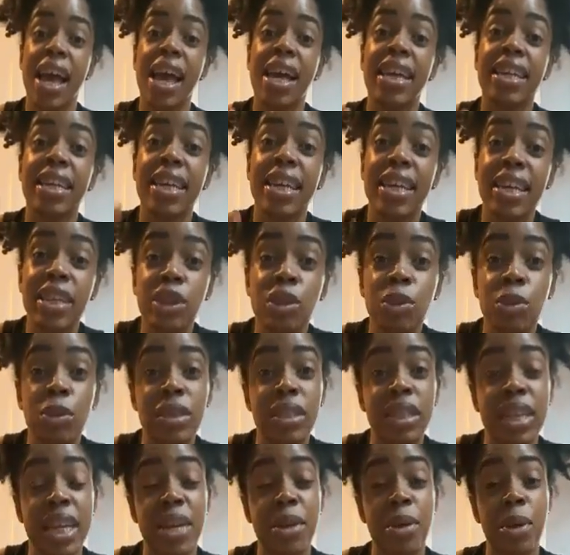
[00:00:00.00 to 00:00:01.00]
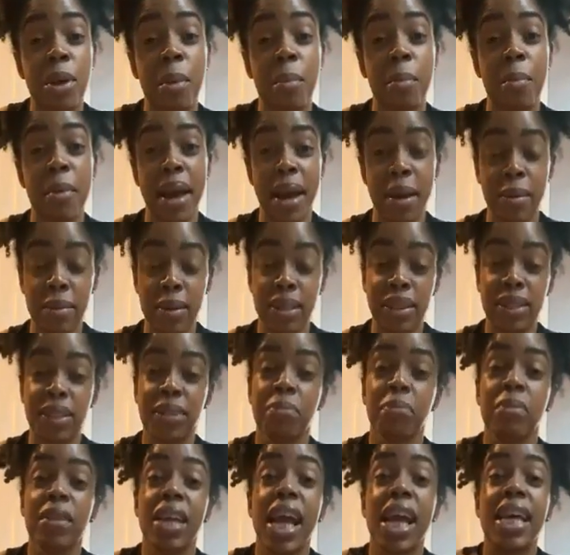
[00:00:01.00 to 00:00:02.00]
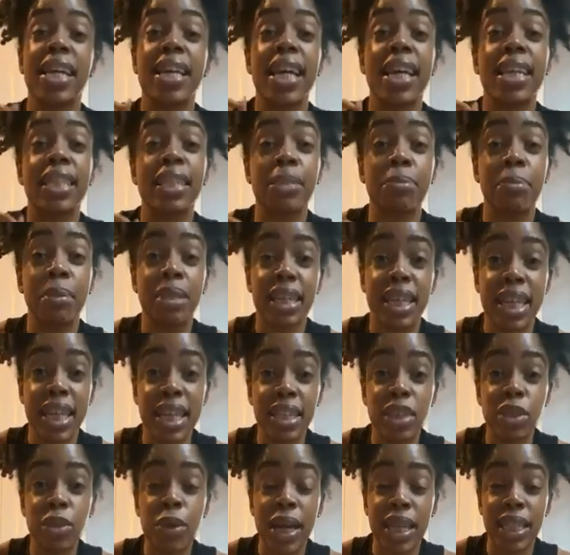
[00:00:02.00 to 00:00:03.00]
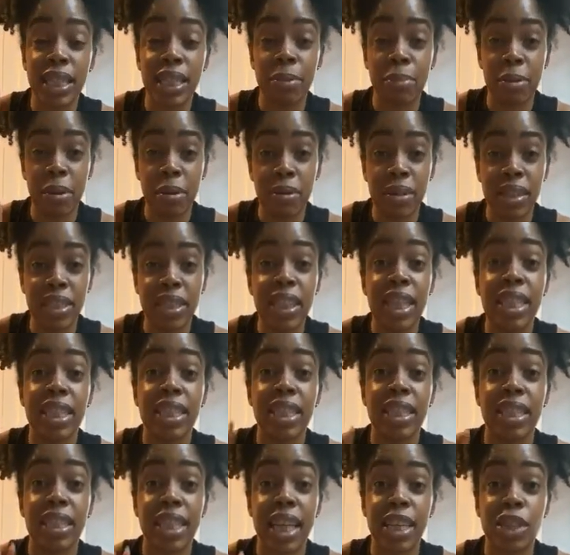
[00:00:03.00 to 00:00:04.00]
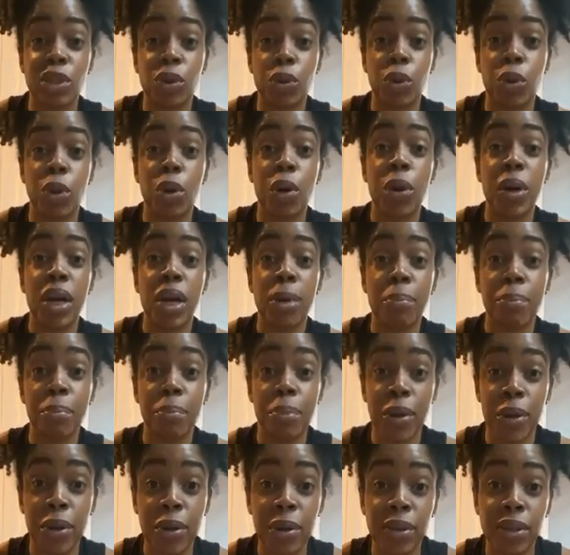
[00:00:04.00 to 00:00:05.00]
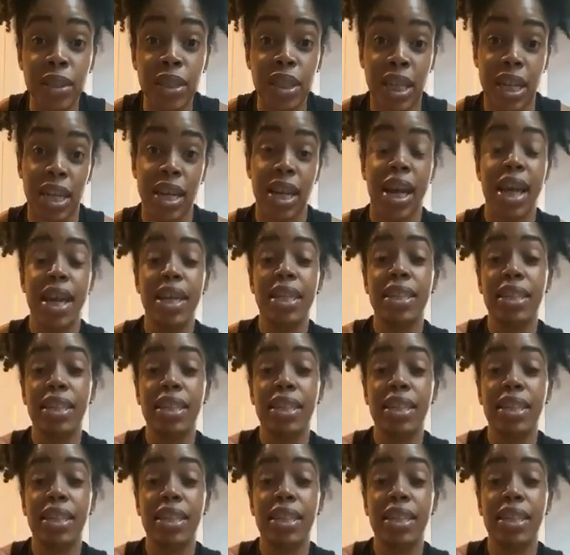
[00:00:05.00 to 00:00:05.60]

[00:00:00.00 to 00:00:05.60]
and interest in your marriage and begin to experience sexual purity,